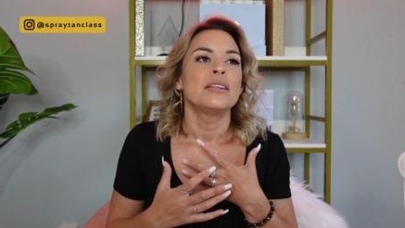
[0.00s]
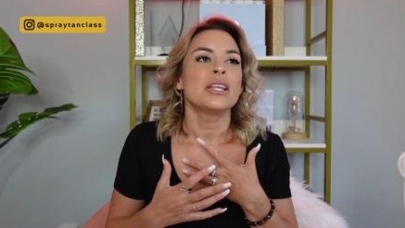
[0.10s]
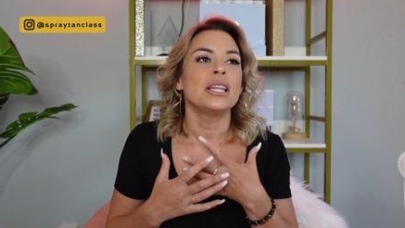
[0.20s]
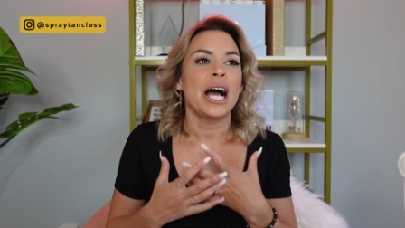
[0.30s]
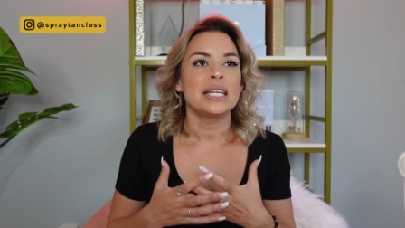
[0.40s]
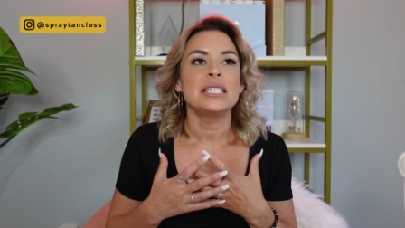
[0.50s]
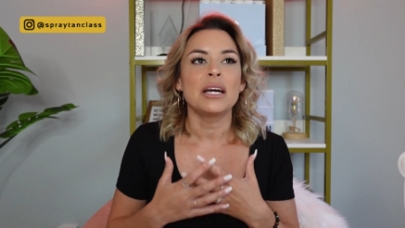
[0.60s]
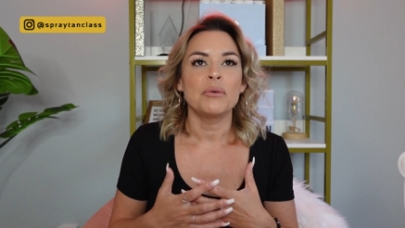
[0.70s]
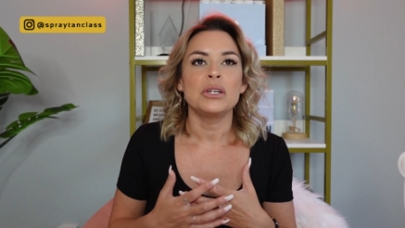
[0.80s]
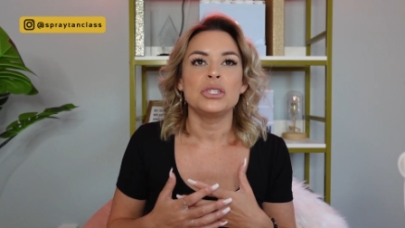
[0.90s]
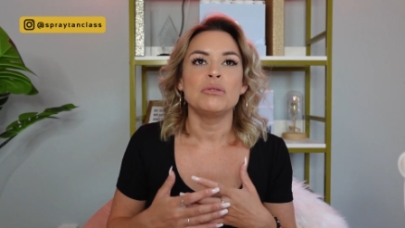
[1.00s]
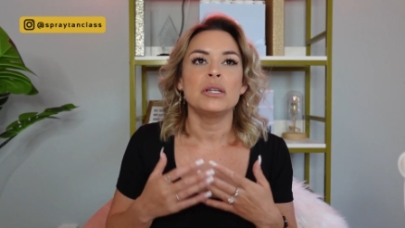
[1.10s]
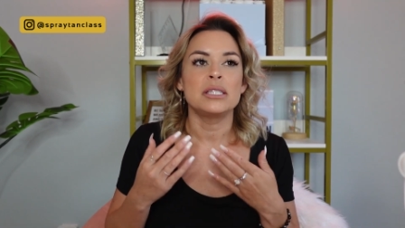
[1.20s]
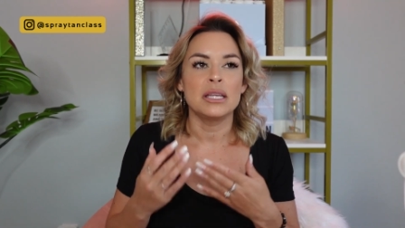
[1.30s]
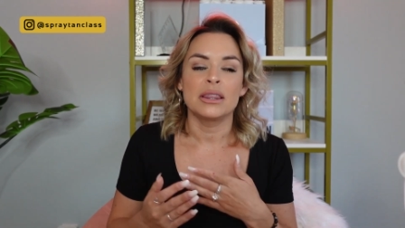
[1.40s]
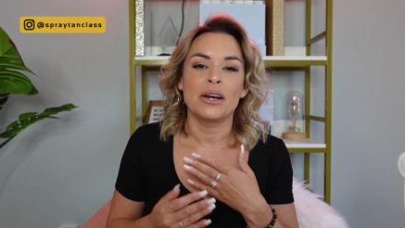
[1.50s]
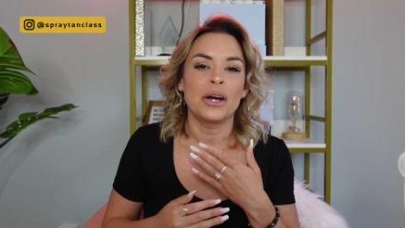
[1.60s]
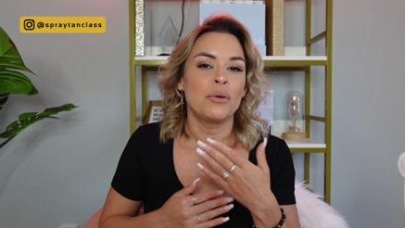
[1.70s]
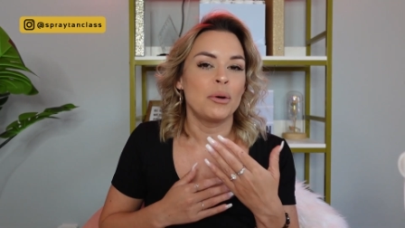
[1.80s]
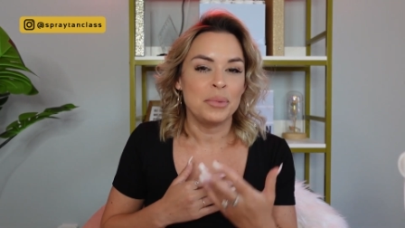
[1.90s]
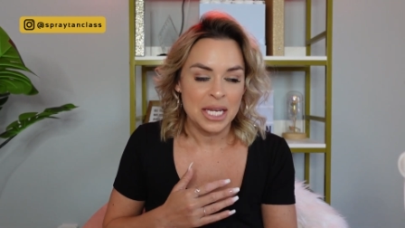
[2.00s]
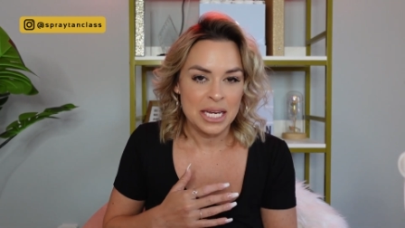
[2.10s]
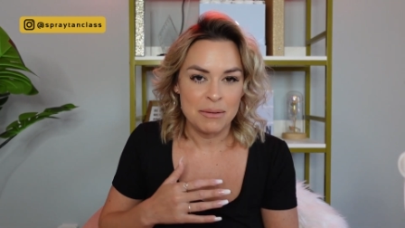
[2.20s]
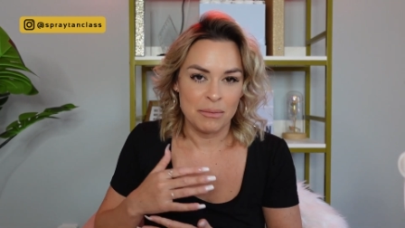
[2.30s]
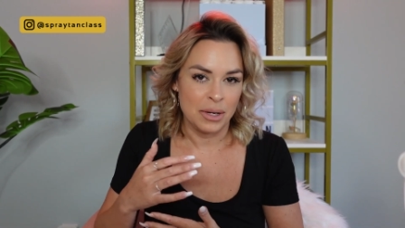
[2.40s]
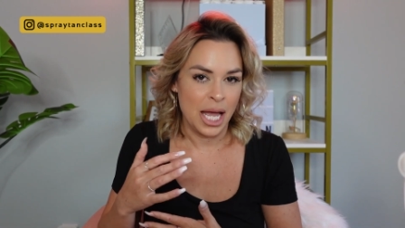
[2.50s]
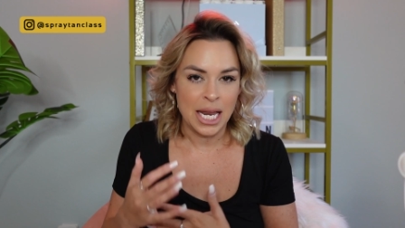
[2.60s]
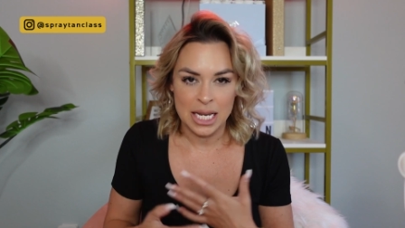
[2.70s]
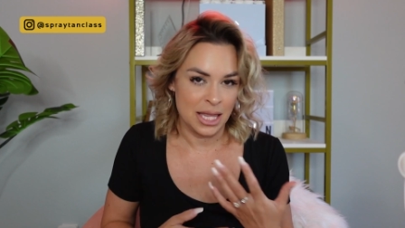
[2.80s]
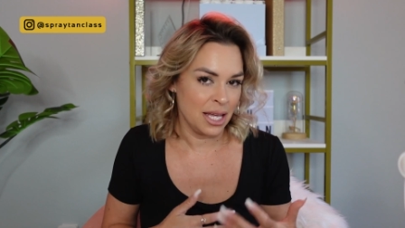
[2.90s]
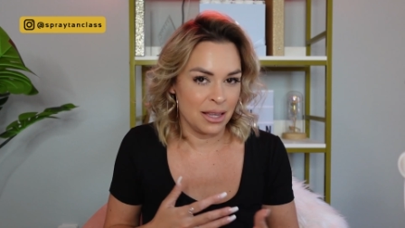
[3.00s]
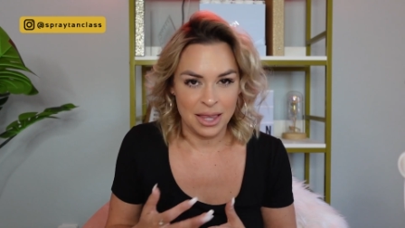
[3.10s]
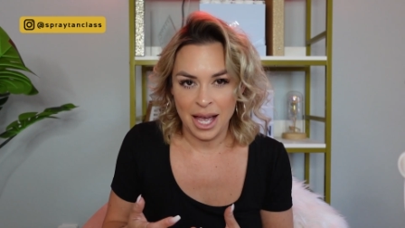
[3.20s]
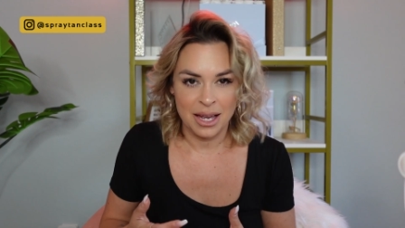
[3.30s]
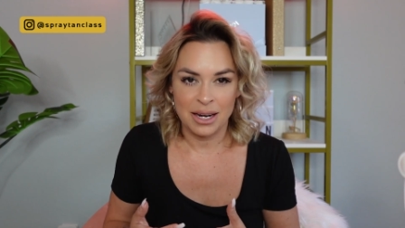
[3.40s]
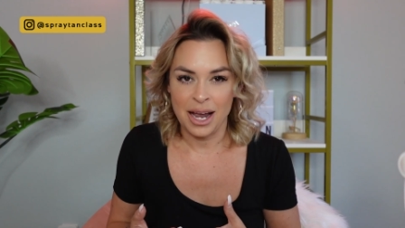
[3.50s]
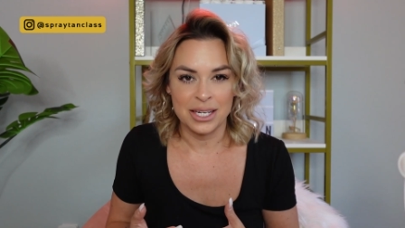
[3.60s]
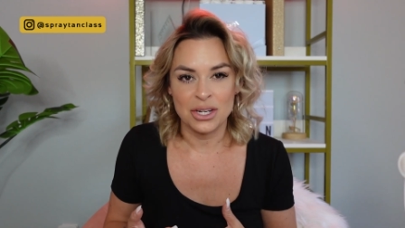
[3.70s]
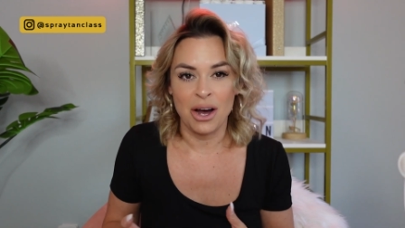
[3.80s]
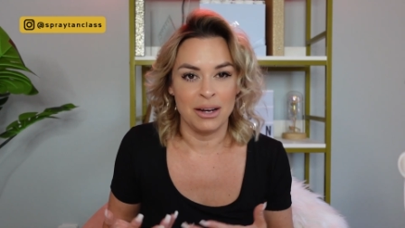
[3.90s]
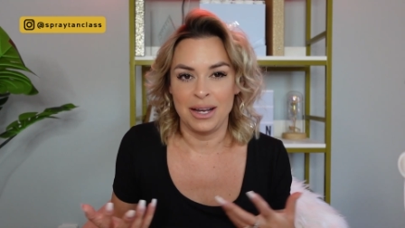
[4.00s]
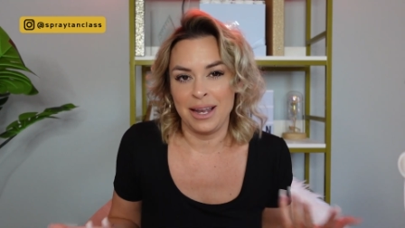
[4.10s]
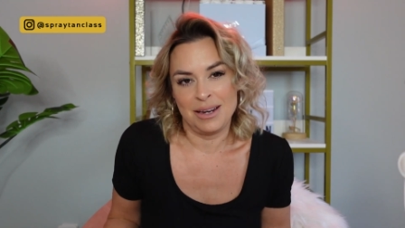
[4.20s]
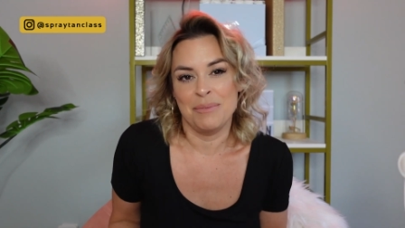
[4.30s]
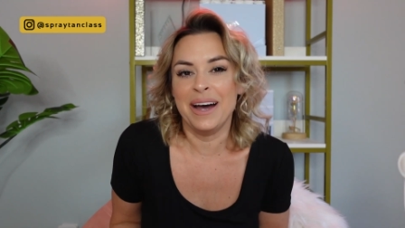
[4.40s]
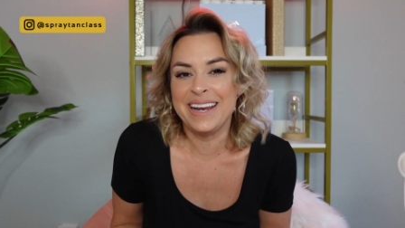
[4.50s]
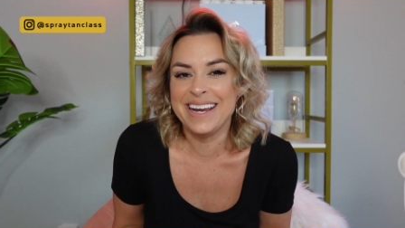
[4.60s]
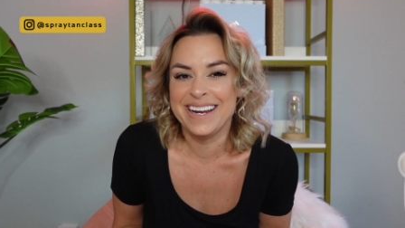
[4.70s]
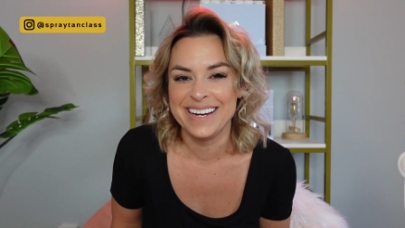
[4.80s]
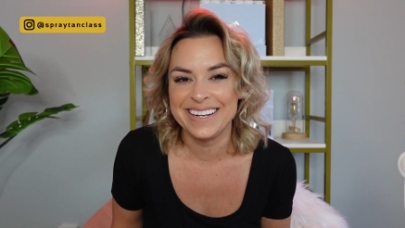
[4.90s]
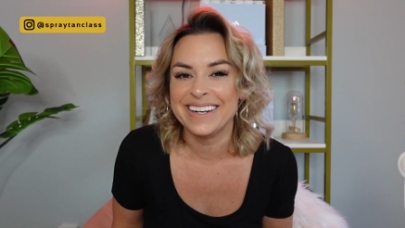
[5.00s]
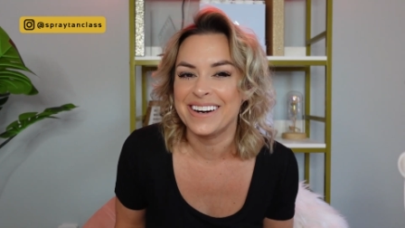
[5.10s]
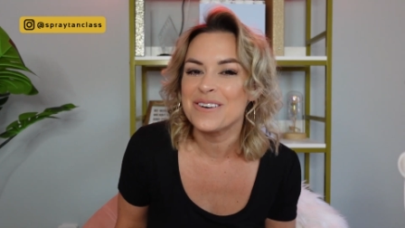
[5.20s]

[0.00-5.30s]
the last thing I want to do is sit there and repeat anything that I taught anybody,